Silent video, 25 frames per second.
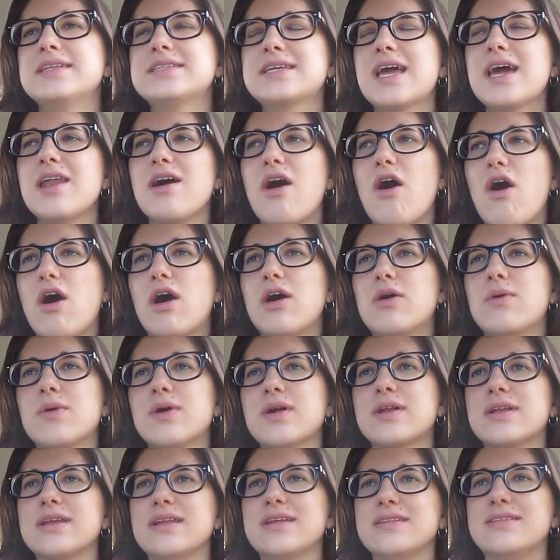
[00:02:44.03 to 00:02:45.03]
It's kind of
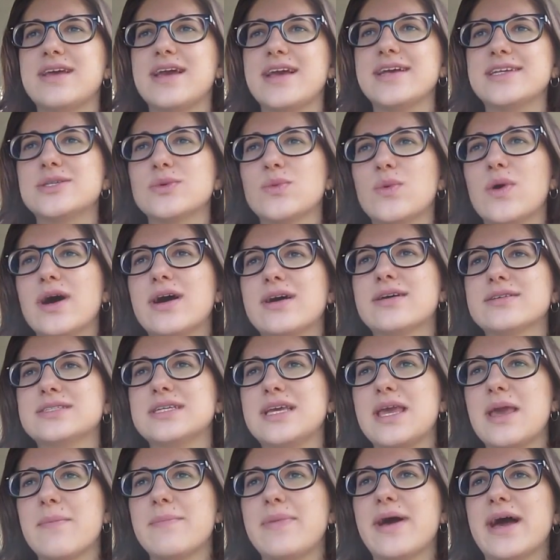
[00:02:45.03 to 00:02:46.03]
awkward, and it takes a while
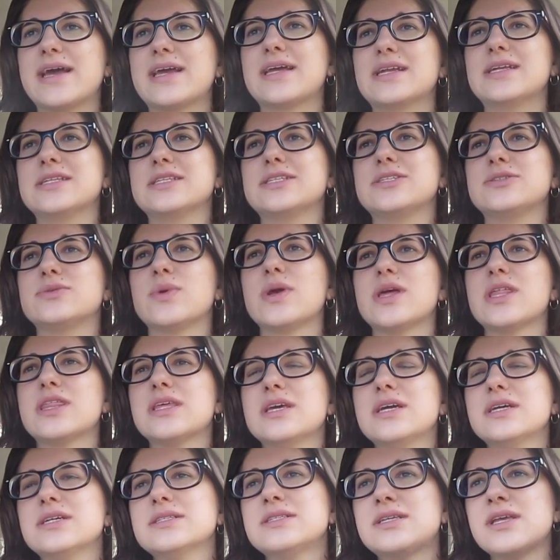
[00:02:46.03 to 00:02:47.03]
to get back into the swing of
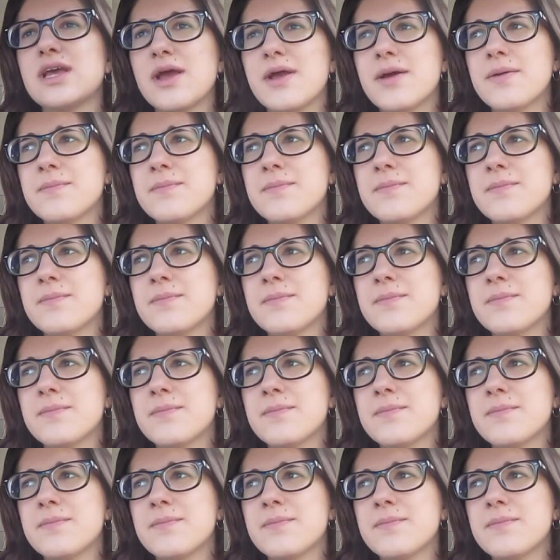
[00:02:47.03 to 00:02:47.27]
things.